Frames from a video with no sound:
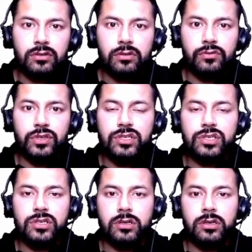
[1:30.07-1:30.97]
which
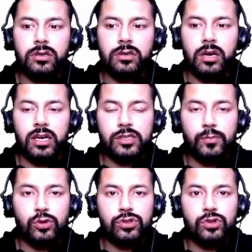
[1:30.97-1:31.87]
are
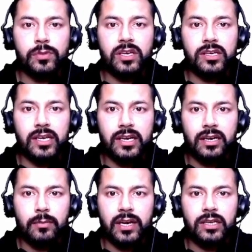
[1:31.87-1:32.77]
supposed to be created
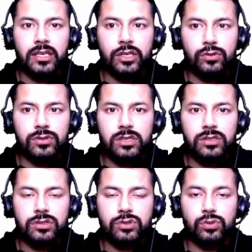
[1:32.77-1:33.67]
by the
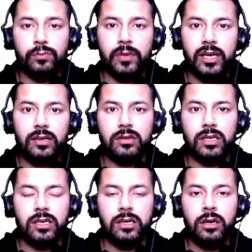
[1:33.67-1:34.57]
users to make
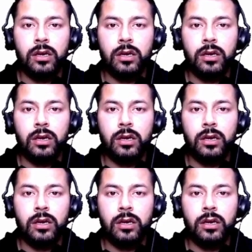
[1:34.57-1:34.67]
the